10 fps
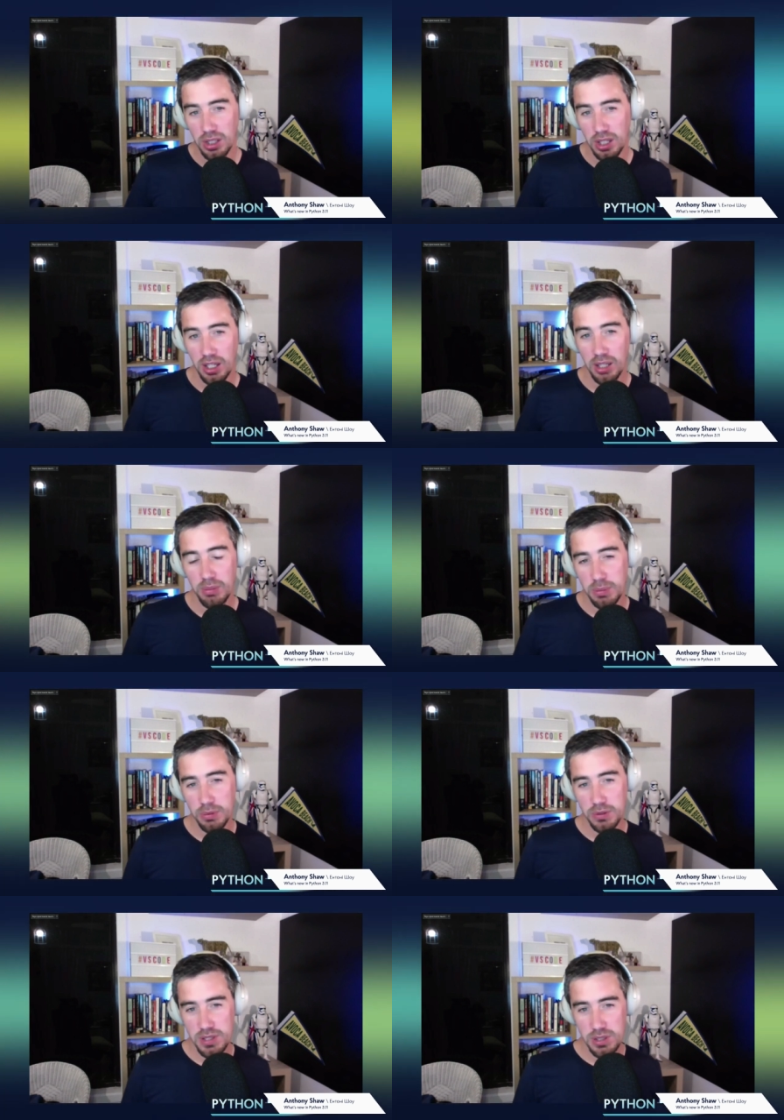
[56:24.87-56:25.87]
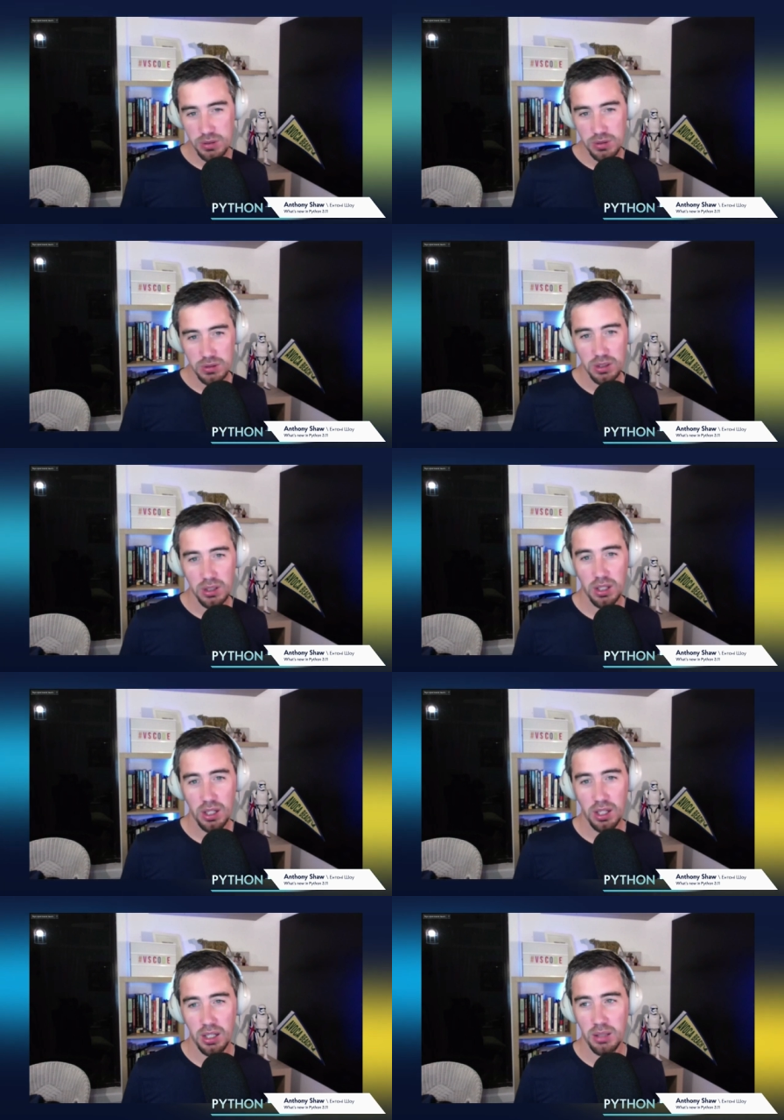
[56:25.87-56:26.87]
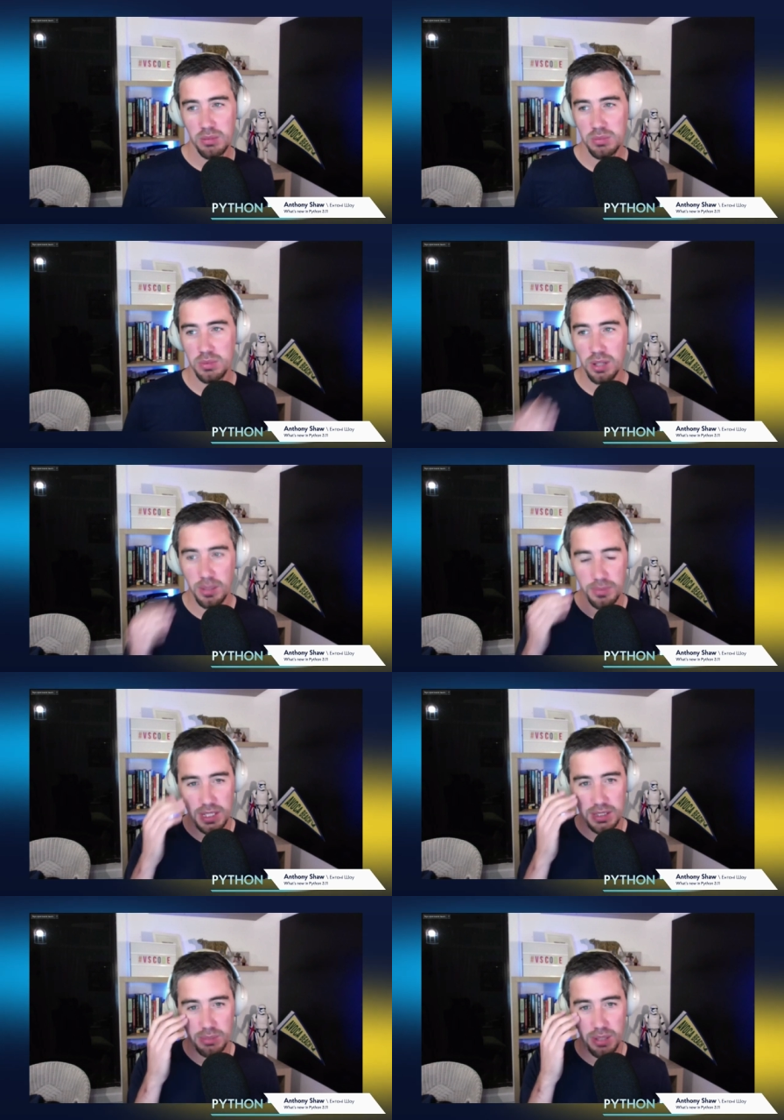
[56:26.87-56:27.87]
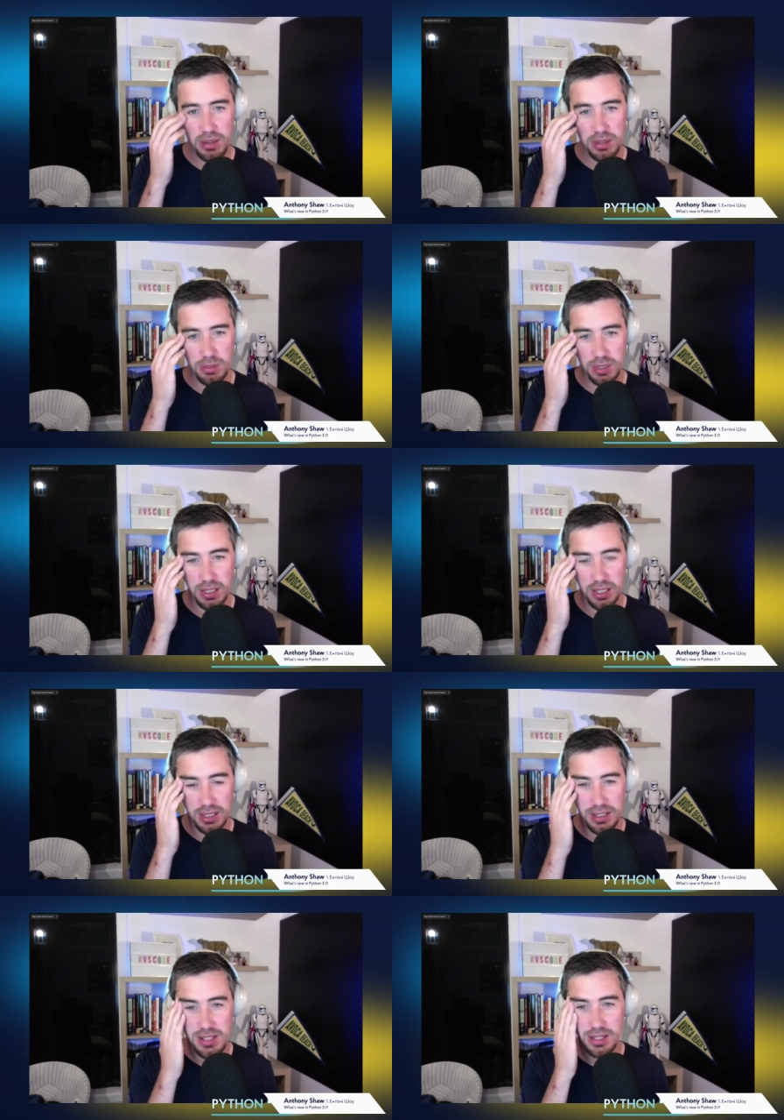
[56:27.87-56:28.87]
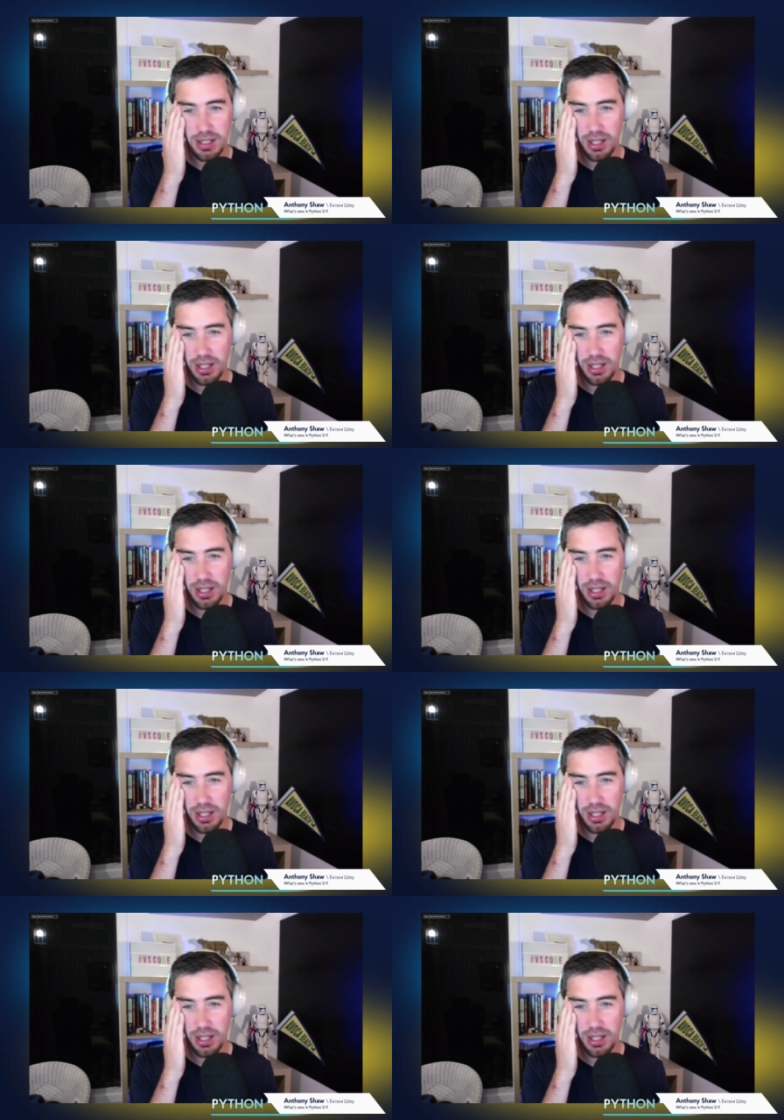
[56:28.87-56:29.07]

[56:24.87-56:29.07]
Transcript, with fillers: uh, people in school. Um, I'm teaching Python to my kids.